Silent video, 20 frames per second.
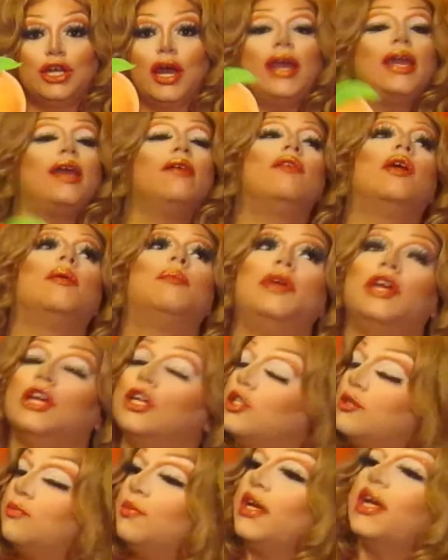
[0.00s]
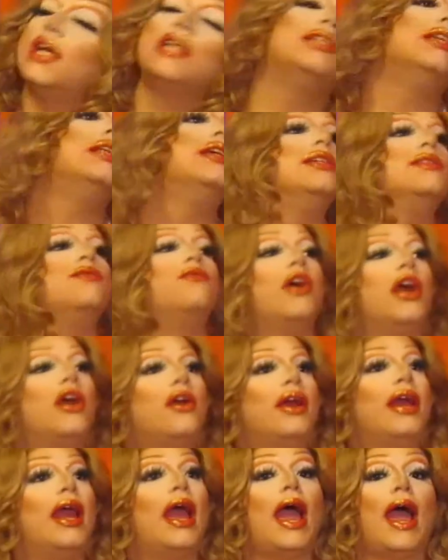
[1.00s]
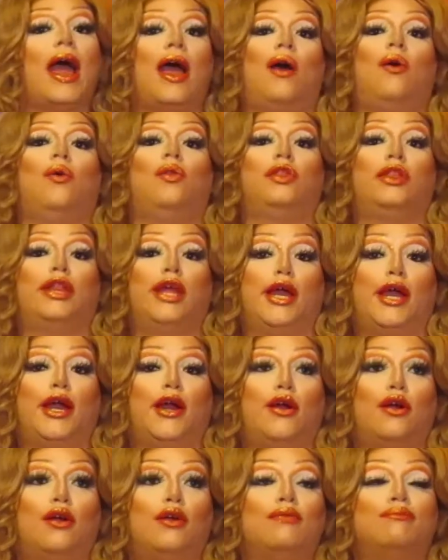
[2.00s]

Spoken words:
I give it a peach because it is very out there.